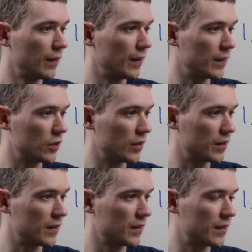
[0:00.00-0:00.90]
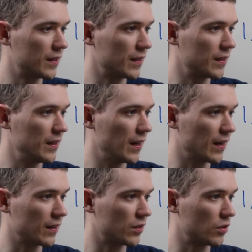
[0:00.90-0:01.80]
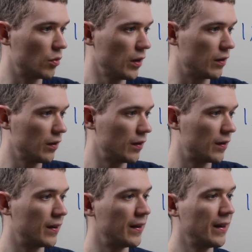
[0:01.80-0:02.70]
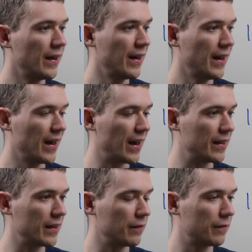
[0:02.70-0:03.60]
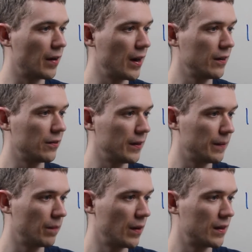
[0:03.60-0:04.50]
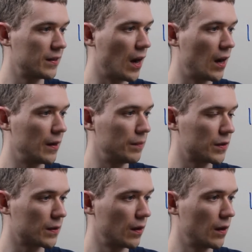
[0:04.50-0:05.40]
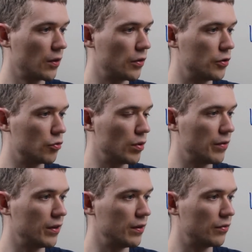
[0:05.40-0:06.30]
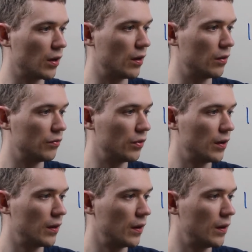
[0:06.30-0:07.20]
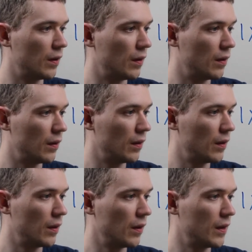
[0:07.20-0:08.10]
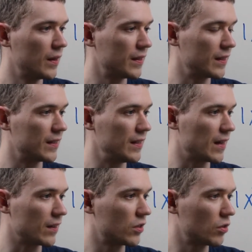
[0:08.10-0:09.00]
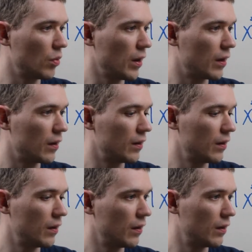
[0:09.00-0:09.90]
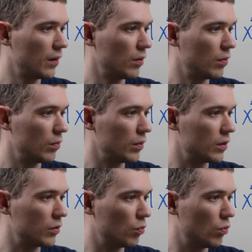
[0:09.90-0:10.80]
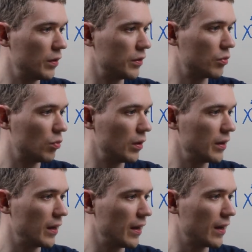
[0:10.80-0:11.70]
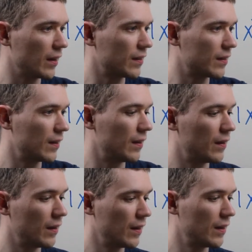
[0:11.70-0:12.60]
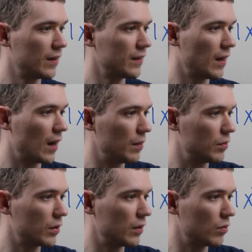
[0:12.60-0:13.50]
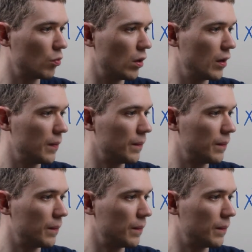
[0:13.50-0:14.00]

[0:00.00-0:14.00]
That's just 60x squared. And then finally times the derivative of 60x squared, which is 120x times this 1.